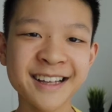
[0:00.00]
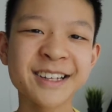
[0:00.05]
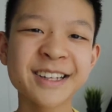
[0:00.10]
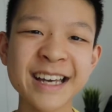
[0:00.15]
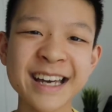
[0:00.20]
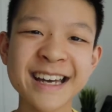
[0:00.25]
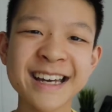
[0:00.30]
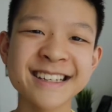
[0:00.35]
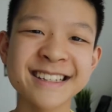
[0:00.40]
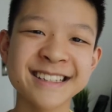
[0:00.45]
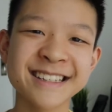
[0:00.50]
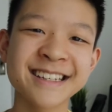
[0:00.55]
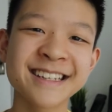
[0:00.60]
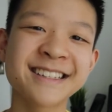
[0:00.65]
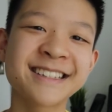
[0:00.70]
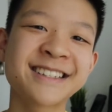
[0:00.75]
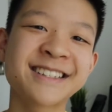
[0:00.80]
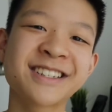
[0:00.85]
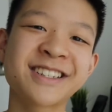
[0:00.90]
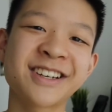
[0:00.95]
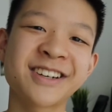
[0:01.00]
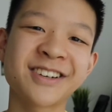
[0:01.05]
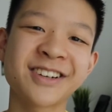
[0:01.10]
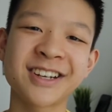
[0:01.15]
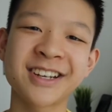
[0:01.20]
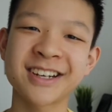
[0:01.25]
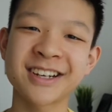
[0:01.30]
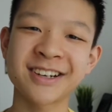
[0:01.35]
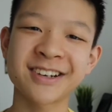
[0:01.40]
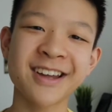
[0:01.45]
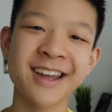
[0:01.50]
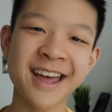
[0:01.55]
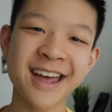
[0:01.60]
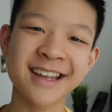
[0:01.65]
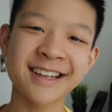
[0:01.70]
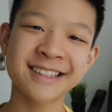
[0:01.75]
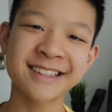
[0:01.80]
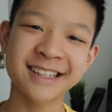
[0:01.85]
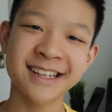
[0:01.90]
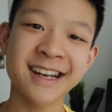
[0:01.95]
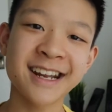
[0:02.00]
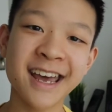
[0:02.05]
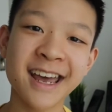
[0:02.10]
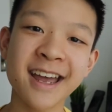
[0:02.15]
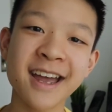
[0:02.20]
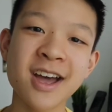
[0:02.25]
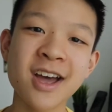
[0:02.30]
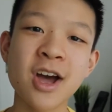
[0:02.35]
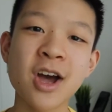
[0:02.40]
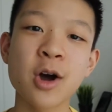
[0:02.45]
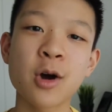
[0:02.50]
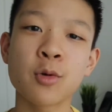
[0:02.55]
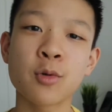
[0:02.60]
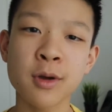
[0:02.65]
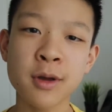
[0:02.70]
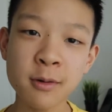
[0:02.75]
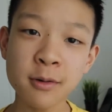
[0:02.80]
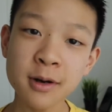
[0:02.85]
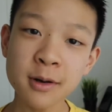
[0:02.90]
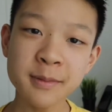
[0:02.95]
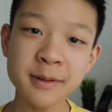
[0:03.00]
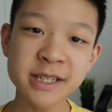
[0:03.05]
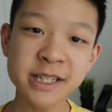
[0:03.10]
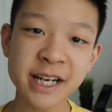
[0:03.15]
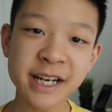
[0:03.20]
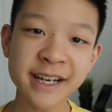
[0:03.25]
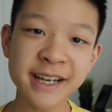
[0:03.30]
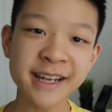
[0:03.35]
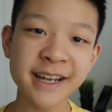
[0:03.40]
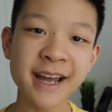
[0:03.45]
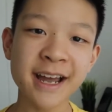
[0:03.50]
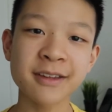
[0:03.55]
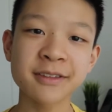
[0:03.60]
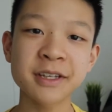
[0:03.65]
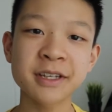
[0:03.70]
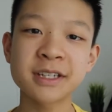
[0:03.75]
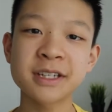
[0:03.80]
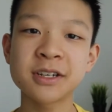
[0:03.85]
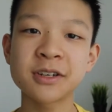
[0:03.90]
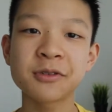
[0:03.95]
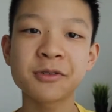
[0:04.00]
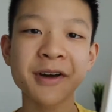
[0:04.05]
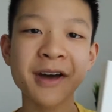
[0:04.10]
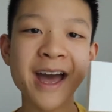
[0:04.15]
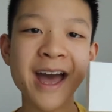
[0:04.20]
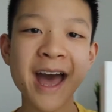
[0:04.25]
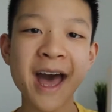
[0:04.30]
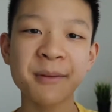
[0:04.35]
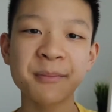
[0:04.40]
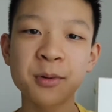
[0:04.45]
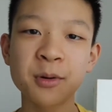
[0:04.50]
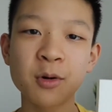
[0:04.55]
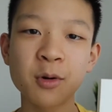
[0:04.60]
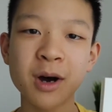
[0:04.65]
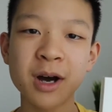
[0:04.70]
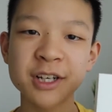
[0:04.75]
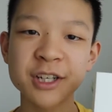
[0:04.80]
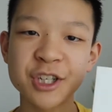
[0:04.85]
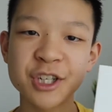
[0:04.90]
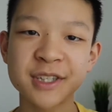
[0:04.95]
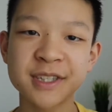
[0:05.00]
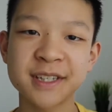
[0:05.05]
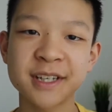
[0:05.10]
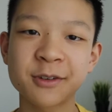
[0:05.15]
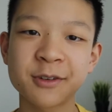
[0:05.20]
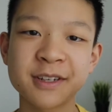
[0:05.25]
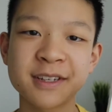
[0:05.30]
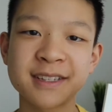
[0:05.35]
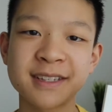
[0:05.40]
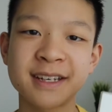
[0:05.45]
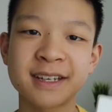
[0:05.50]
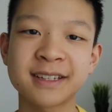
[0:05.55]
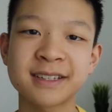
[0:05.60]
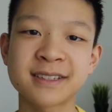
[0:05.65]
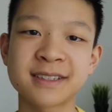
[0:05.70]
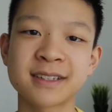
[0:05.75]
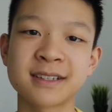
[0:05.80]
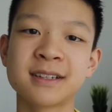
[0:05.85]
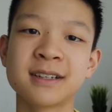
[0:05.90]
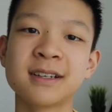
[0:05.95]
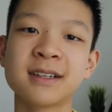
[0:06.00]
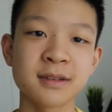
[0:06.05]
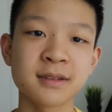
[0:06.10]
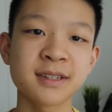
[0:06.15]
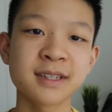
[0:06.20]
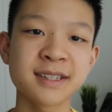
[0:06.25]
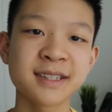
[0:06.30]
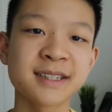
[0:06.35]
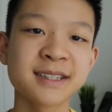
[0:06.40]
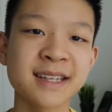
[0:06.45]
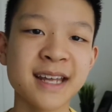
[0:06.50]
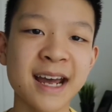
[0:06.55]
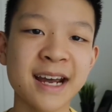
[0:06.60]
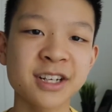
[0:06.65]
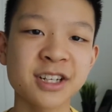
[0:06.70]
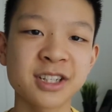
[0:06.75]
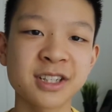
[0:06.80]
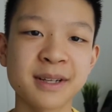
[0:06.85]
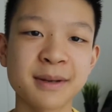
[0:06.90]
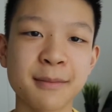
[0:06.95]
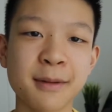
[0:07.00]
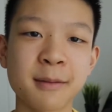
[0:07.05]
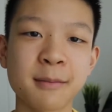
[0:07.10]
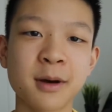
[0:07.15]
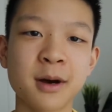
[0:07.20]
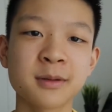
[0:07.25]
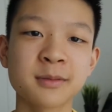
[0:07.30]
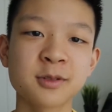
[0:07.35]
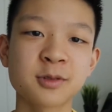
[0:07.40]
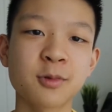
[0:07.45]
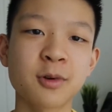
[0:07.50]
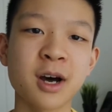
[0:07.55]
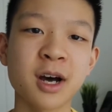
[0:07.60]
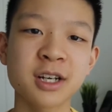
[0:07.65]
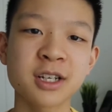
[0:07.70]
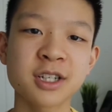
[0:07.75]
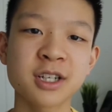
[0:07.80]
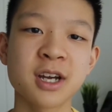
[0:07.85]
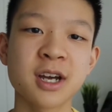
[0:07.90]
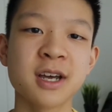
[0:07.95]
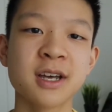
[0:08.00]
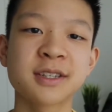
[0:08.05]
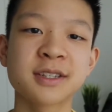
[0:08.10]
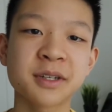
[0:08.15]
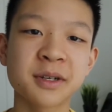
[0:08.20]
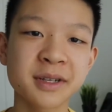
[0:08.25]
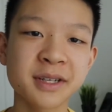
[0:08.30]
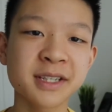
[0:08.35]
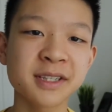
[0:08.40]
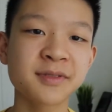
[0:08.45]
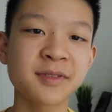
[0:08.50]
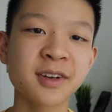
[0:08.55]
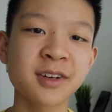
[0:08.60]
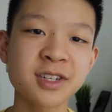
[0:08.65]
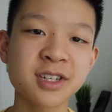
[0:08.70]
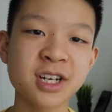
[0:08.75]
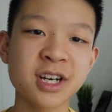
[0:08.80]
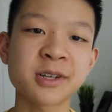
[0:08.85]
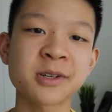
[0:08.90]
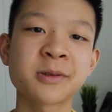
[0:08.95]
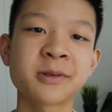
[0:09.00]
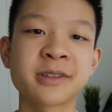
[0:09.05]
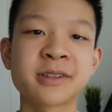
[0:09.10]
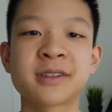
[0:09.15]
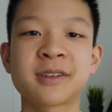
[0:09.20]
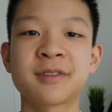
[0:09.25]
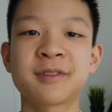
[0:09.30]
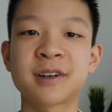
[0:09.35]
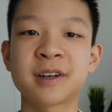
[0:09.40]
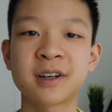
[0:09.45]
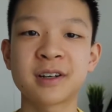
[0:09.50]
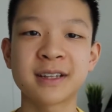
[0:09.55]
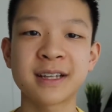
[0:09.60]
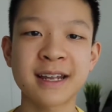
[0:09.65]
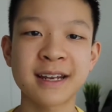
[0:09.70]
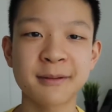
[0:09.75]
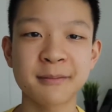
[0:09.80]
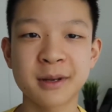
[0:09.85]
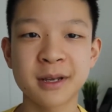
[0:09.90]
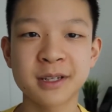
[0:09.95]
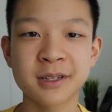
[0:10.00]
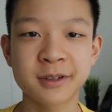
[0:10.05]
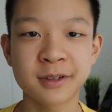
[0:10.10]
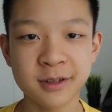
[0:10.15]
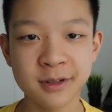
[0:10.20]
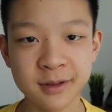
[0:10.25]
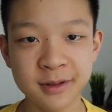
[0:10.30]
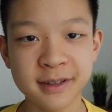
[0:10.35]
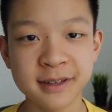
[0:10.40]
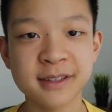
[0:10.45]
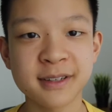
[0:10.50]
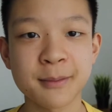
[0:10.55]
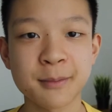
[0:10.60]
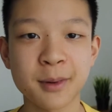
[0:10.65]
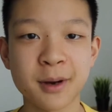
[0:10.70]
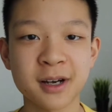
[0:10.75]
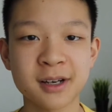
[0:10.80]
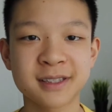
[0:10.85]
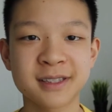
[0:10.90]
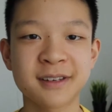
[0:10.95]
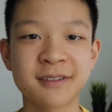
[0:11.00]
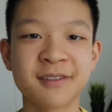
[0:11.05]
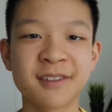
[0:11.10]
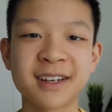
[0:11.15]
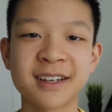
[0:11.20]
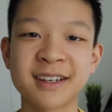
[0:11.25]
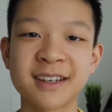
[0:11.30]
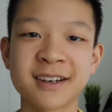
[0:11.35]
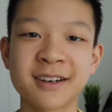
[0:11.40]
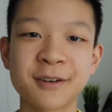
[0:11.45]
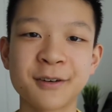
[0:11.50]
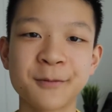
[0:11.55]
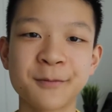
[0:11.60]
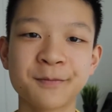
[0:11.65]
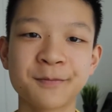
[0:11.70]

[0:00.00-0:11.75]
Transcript: guys, it's Jerry here, and today we will be checking out the new Apple Watch Series 6. This is actually my mom's watch, so it is very generous of her letting me to do this unboxing video.